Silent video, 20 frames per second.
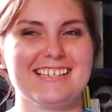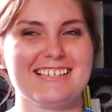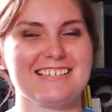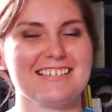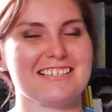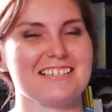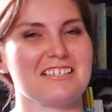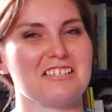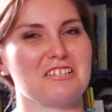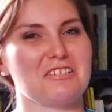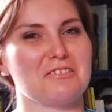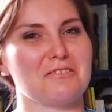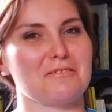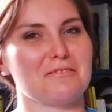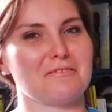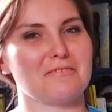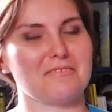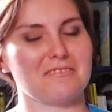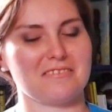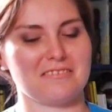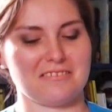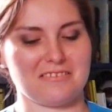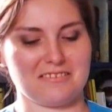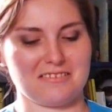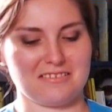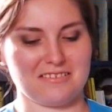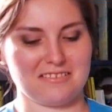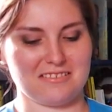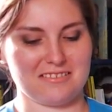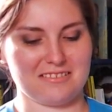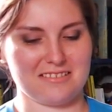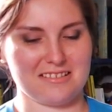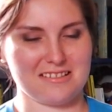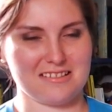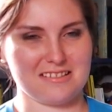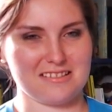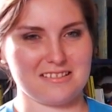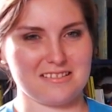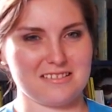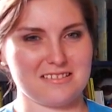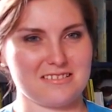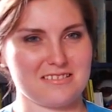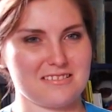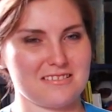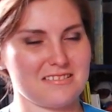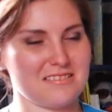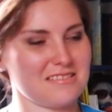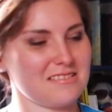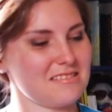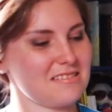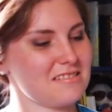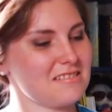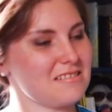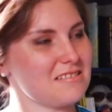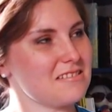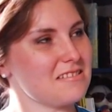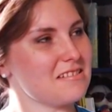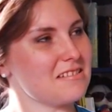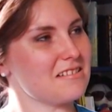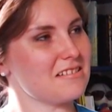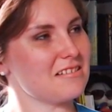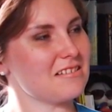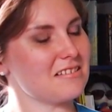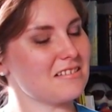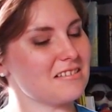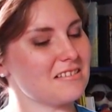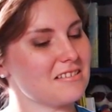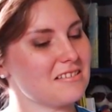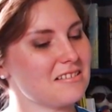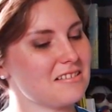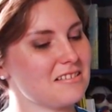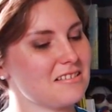[no speech]